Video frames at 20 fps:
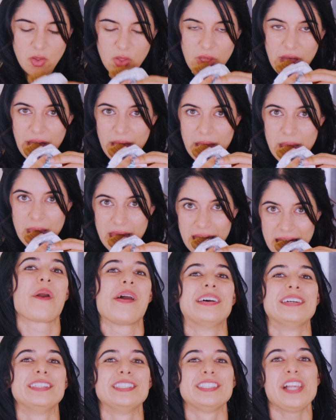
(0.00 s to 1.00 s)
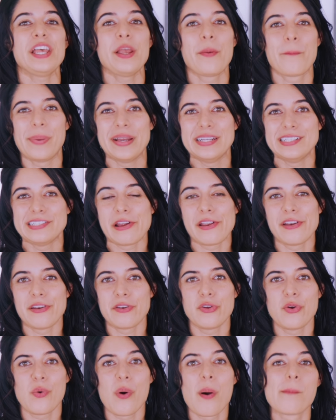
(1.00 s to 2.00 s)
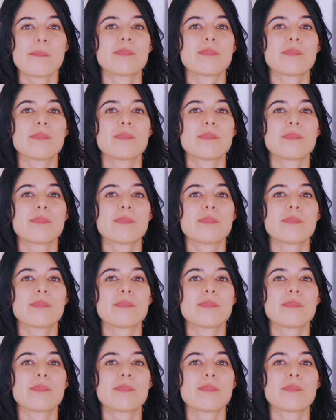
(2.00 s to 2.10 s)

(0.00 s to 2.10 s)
Okay, it's like biting into,